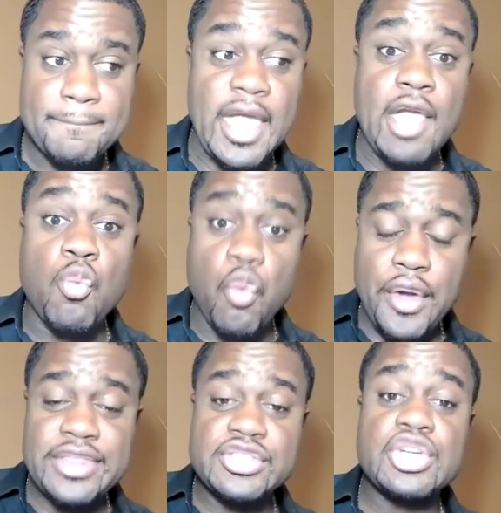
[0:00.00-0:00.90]
It
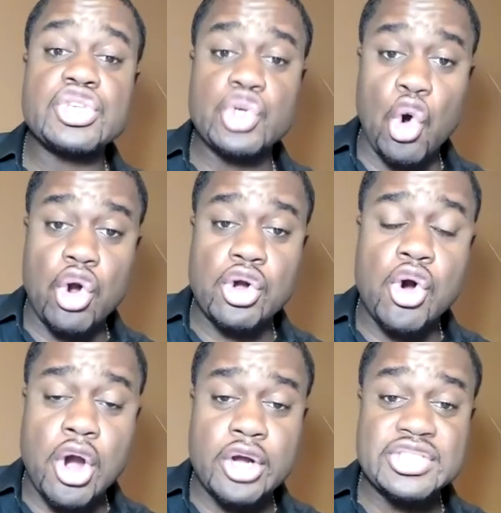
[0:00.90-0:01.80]
went to the
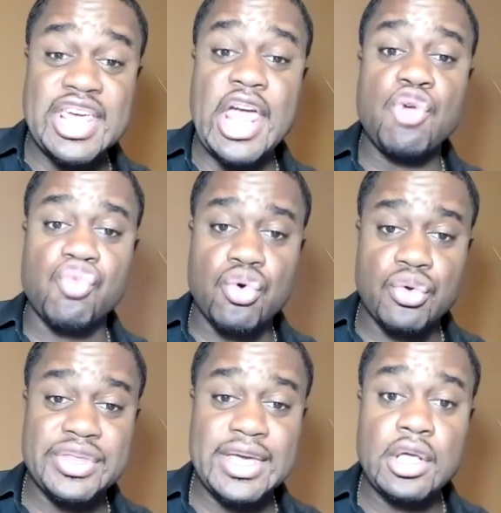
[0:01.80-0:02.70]
scorecards and they
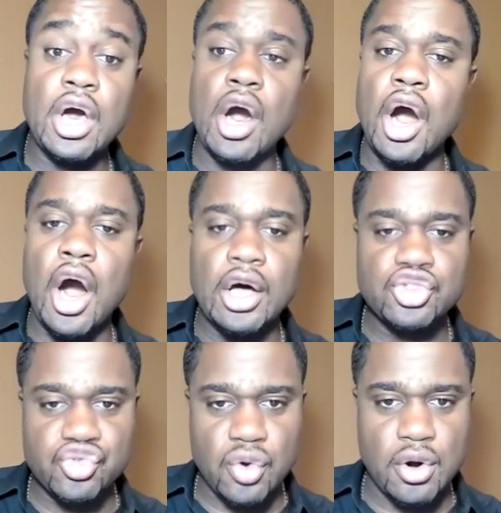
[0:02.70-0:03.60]
ruled it a
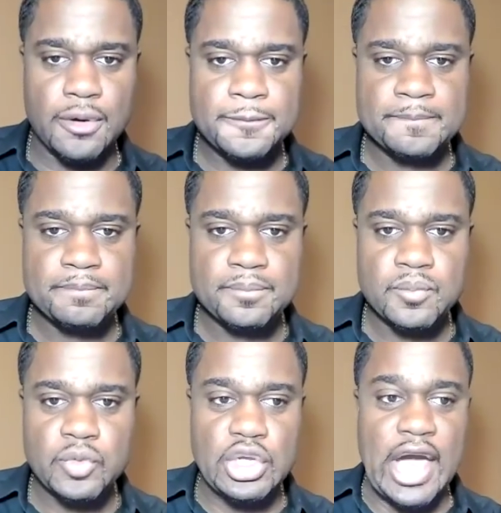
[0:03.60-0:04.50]
draw.
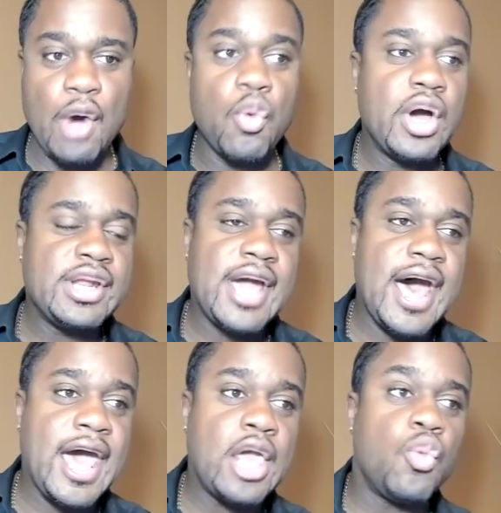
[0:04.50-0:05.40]
You got one
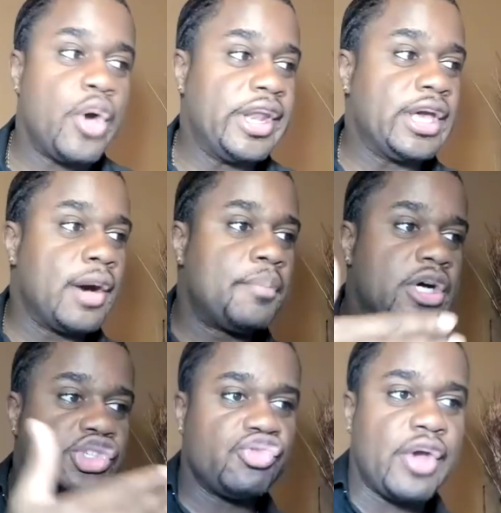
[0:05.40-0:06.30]
guy winning a
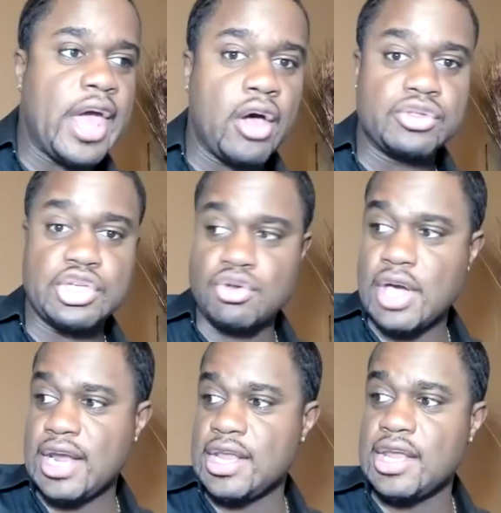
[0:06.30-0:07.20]
bunch of rounds and you
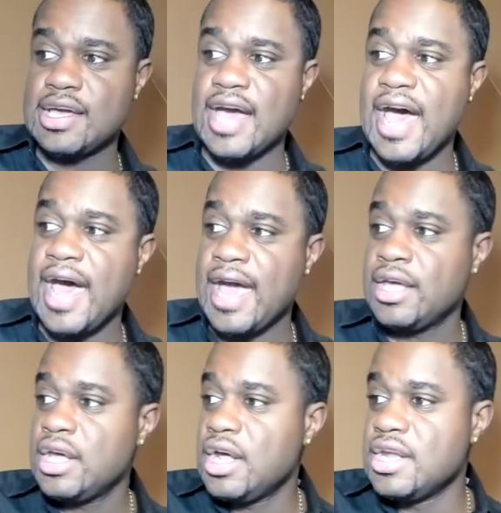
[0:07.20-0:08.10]
got another guy
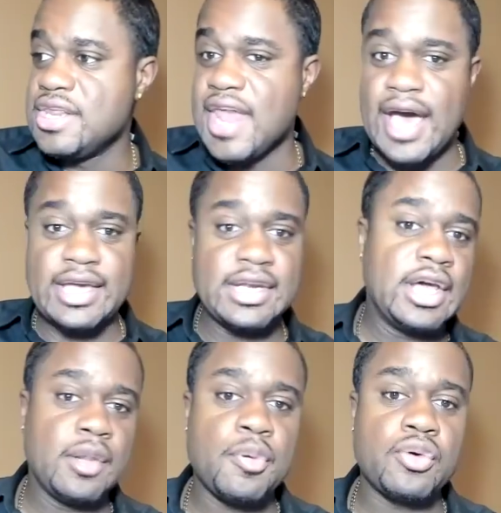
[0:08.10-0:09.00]
knocking the
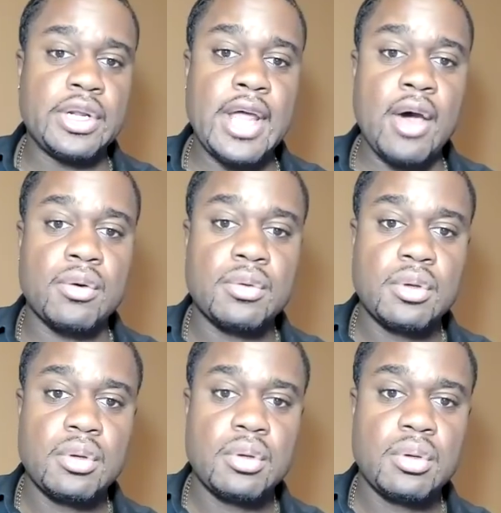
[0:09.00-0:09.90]
other opponent out.
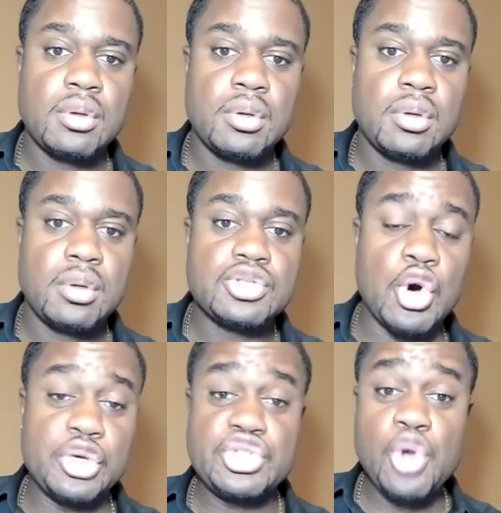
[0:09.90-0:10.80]

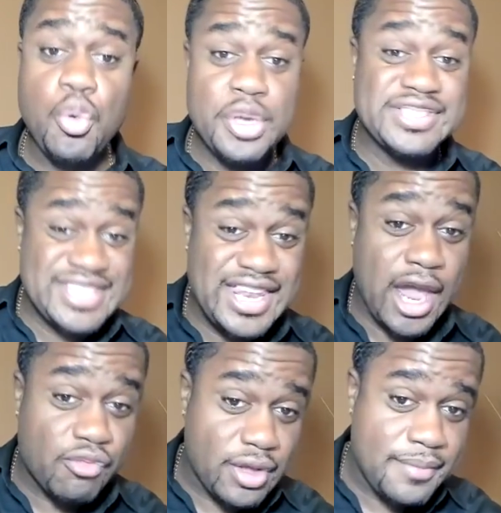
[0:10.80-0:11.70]
So until we see
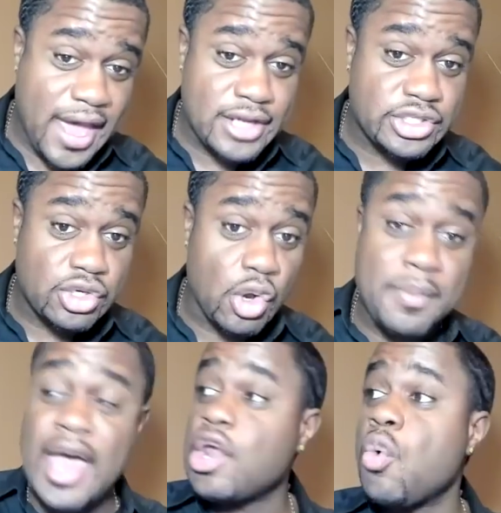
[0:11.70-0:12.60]
that rematch, no
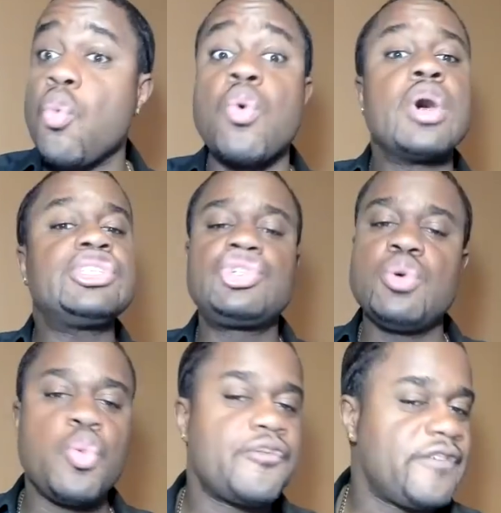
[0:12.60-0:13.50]
matter what
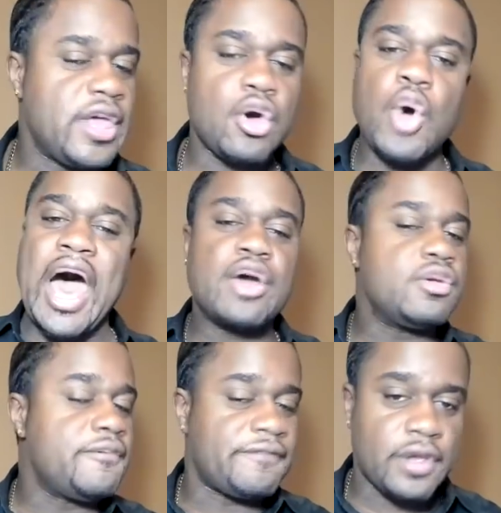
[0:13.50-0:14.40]
you feel, how
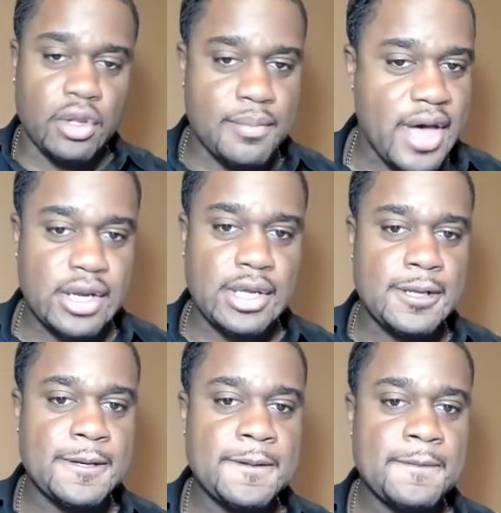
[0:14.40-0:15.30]
you feel about it,